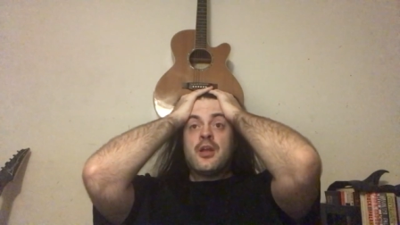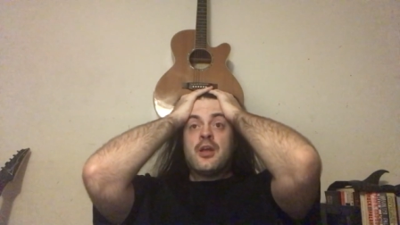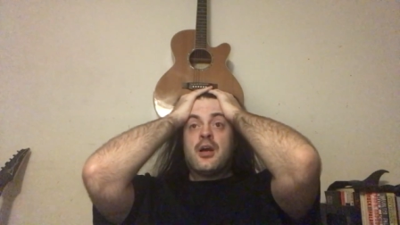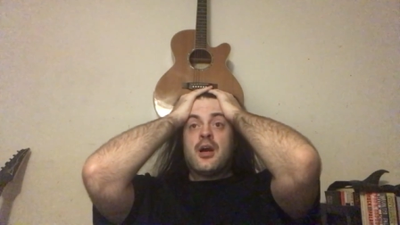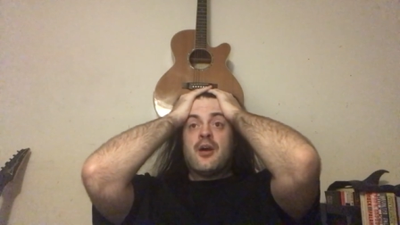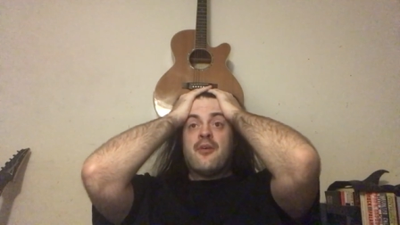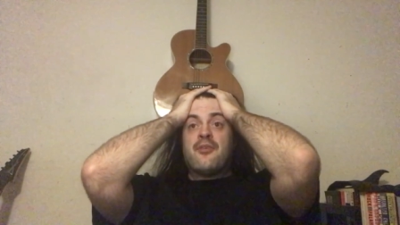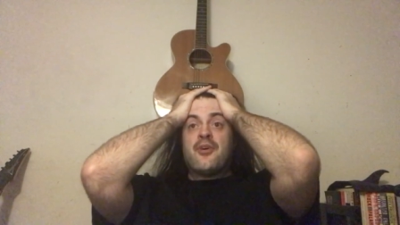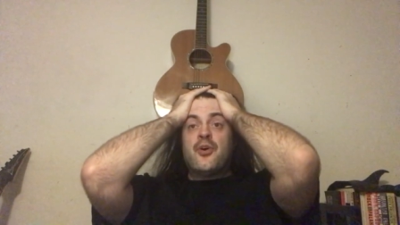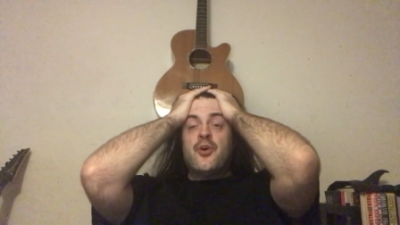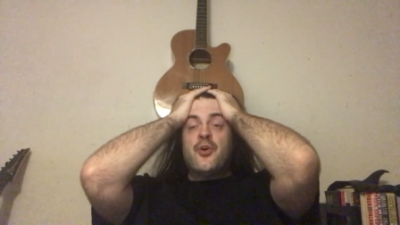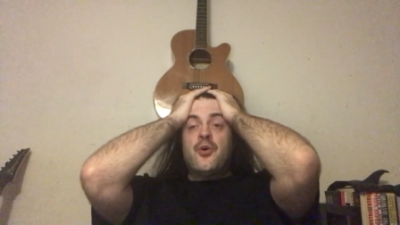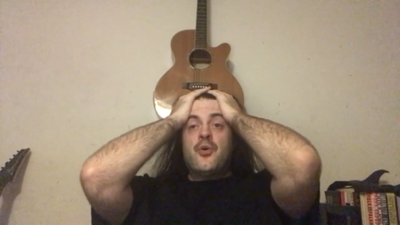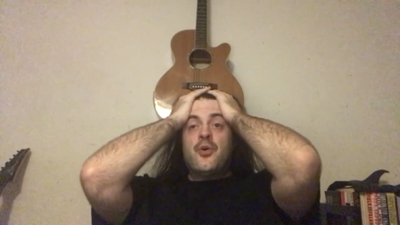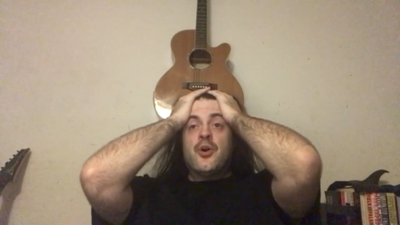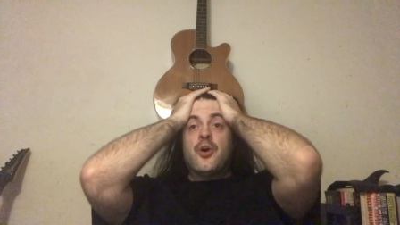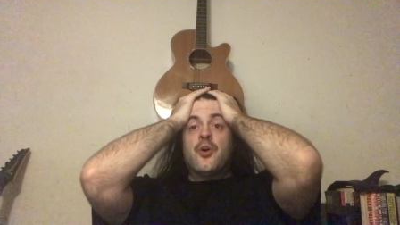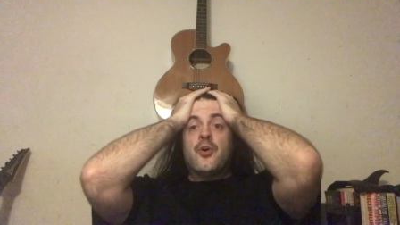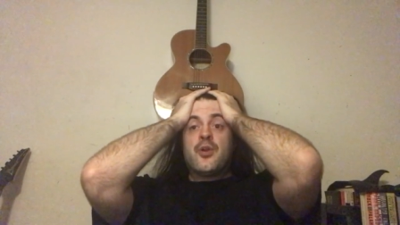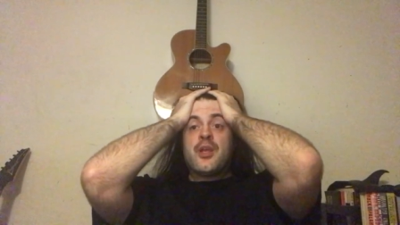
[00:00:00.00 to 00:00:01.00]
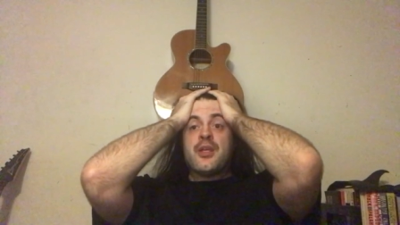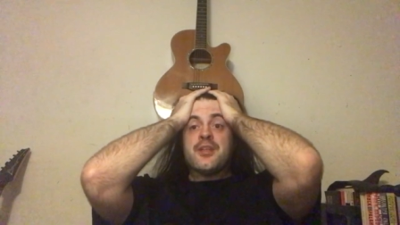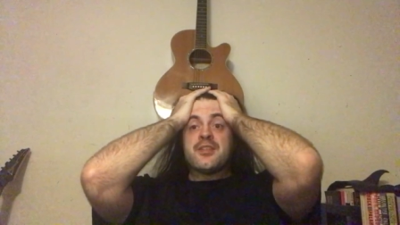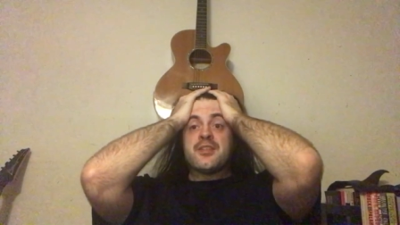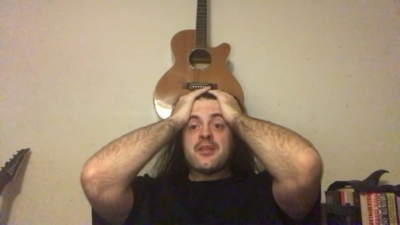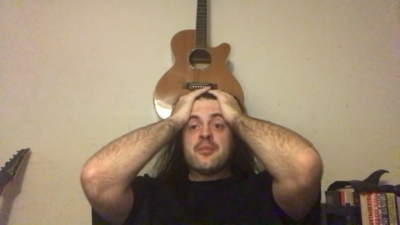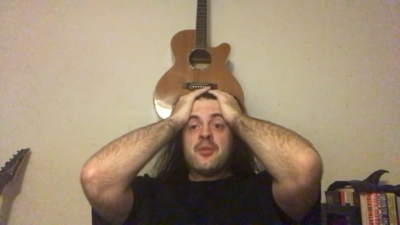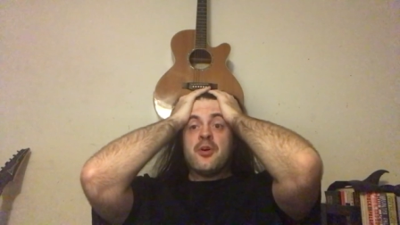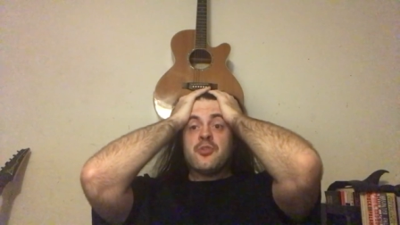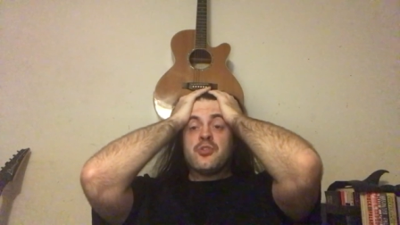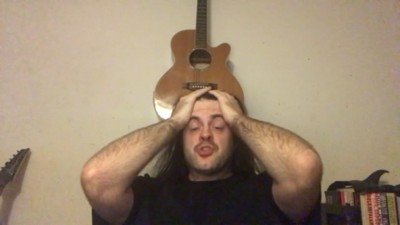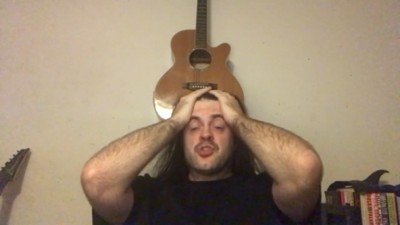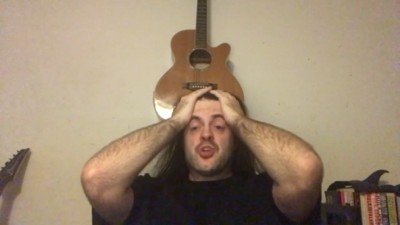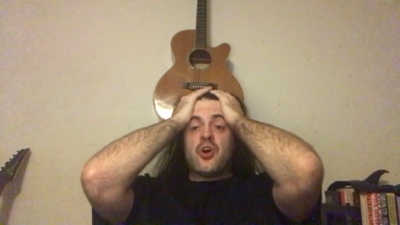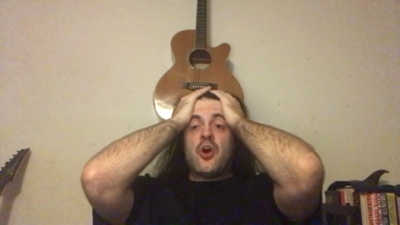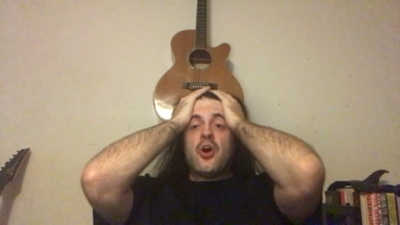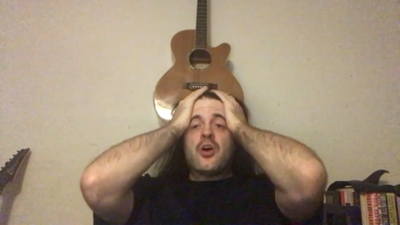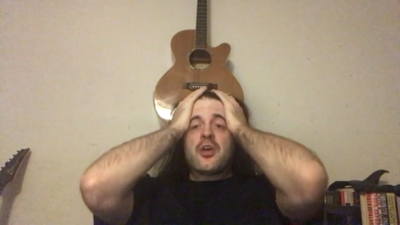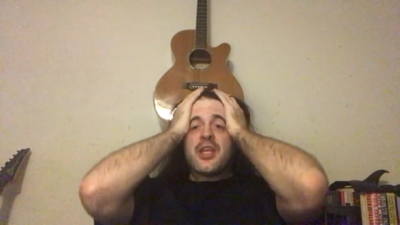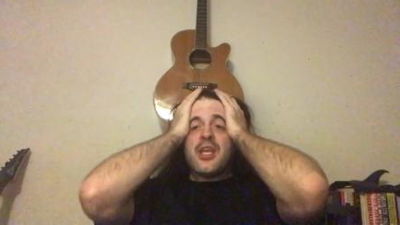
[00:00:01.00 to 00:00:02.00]
of who who gets the most
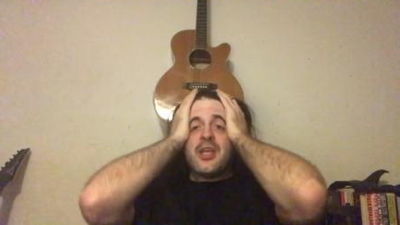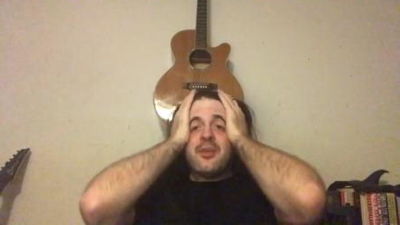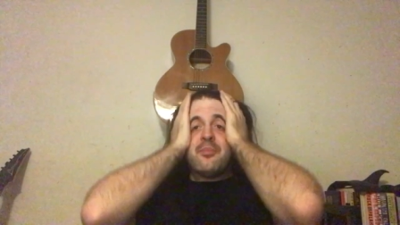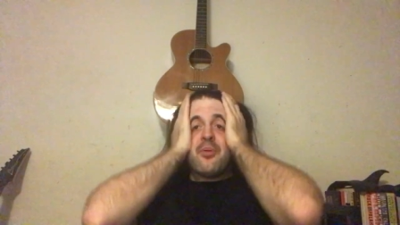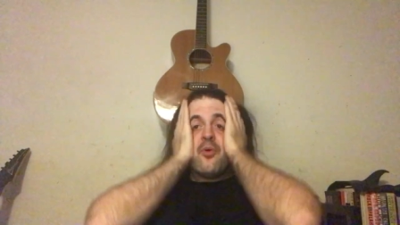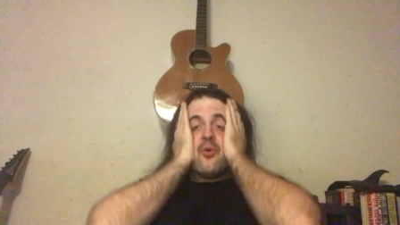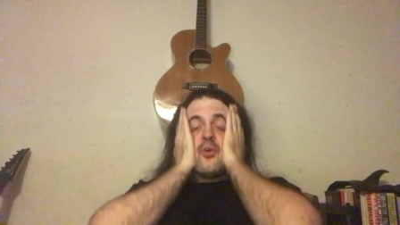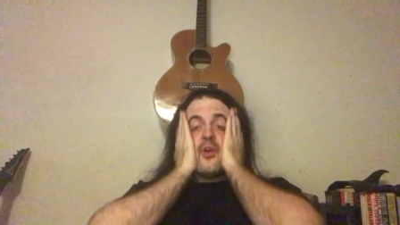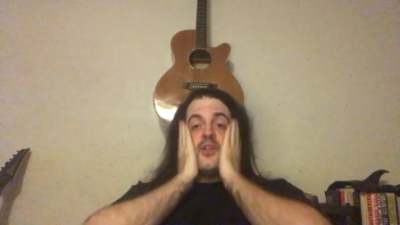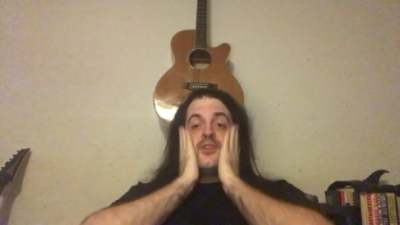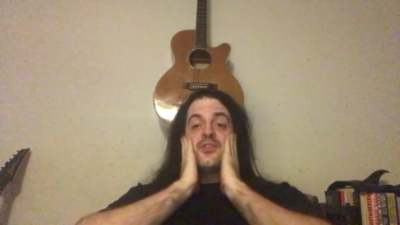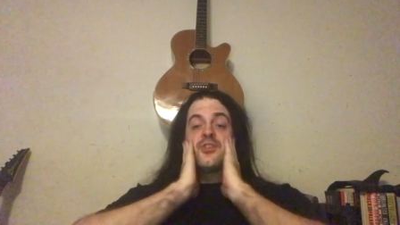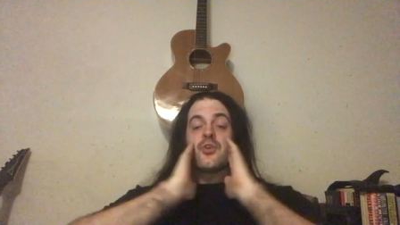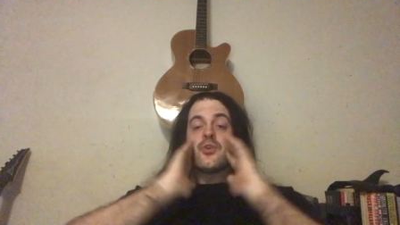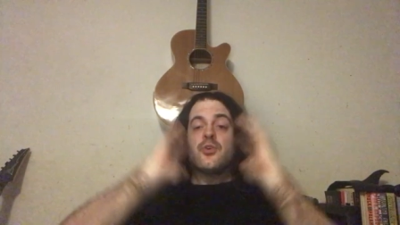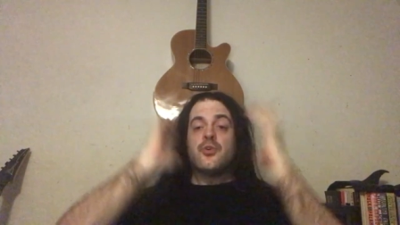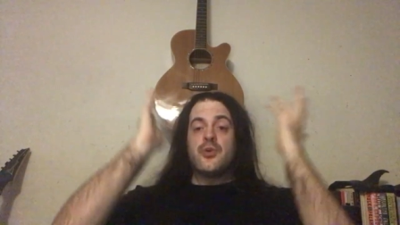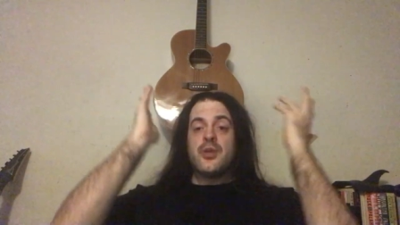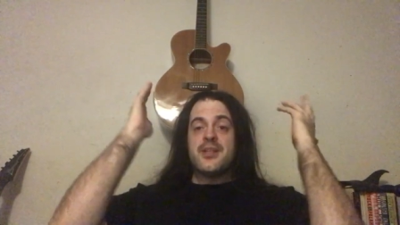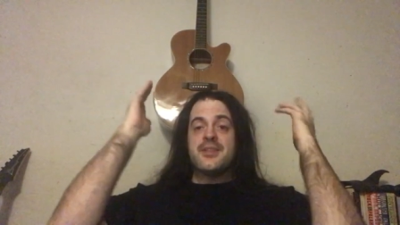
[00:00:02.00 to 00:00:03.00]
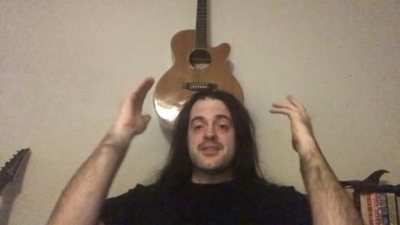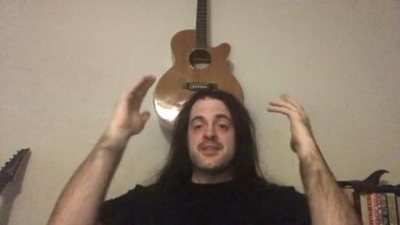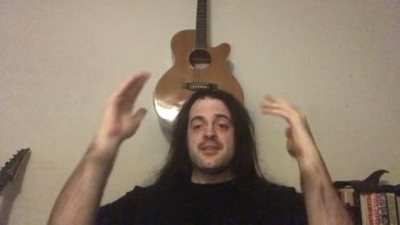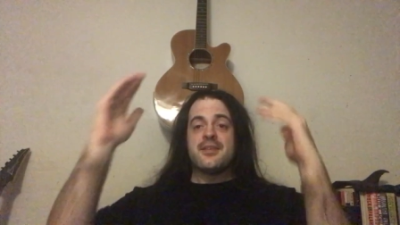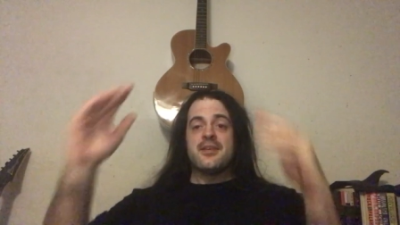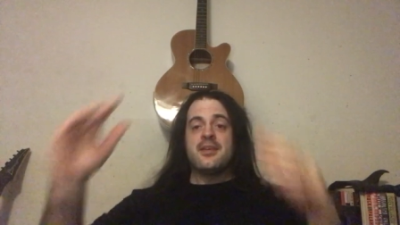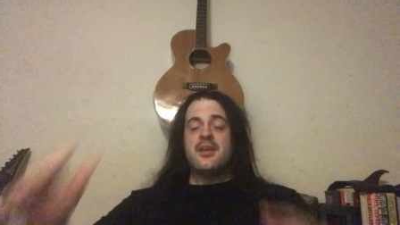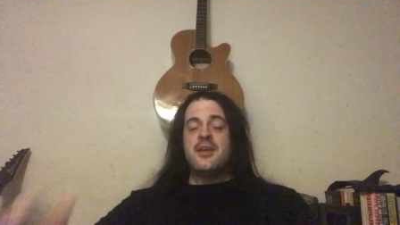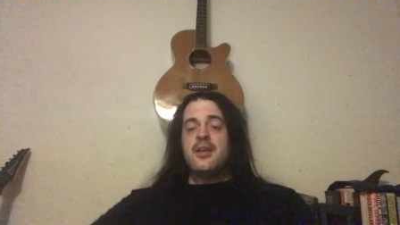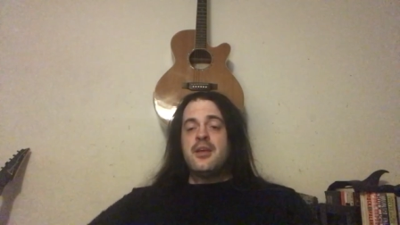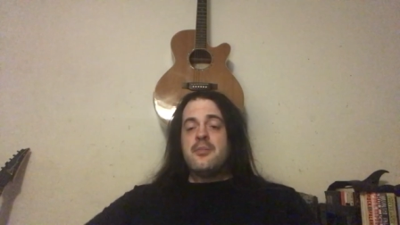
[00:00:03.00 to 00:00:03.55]
talking points or who gets the